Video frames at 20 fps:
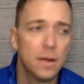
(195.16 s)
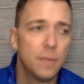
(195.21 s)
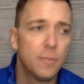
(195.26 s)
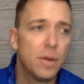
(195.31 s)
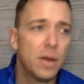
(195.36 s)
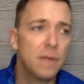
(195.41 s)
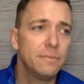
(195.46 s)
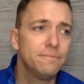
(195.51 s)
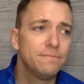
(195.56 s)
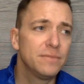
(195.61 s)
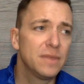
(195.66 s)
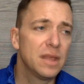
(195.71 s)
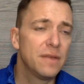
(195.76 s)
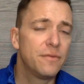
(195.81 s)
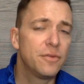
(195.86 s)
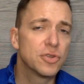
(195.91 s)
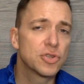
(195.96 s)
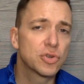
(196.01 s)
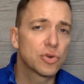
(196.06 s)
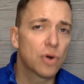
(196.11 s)
But
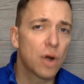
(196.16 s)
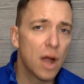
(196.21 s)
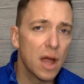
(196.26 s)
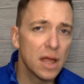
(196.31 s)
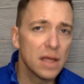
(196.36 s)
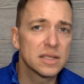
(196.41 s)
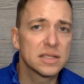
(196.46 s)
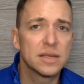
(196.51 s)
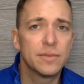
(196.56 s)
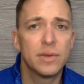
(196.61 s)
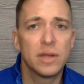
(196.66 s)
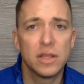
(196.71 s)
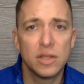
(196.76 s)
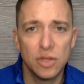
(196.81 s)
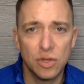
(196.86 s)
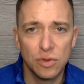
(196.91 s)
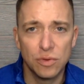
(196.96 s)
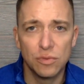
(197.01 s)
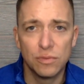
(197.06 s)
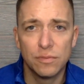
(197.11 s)
if you're trying somebody
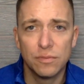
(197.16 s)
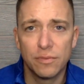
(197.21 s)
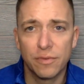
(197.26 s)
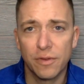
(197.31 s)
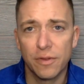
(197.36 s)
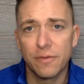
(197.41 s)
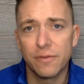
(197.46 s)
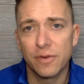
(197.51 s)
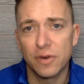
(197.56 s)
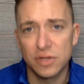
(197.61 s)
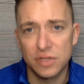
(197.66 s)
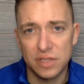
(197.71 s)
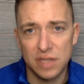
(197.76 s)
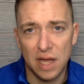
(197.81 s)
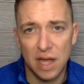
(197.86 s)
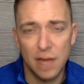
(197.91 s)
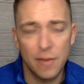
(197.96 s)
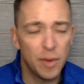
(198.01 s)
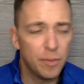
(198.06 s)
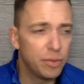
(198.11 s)
new for the first time,